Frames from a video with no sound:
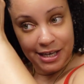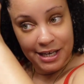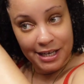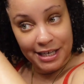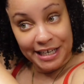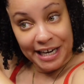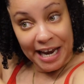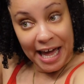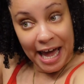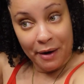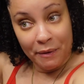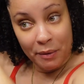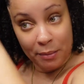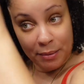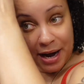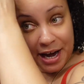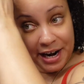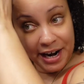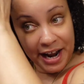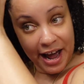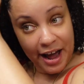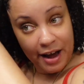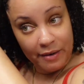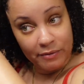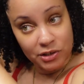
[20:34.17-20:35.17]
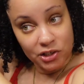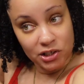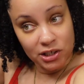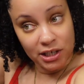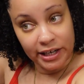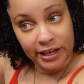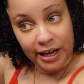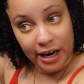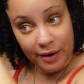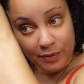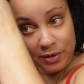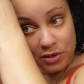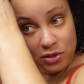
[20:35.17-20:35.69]
now I'm kind of averaging
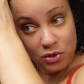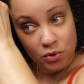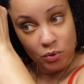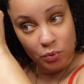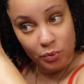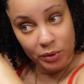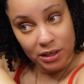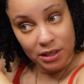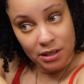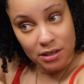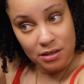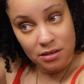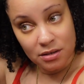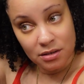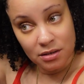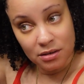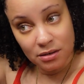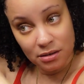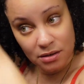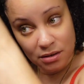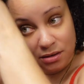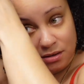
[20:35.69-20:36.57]
like every 2 weeks.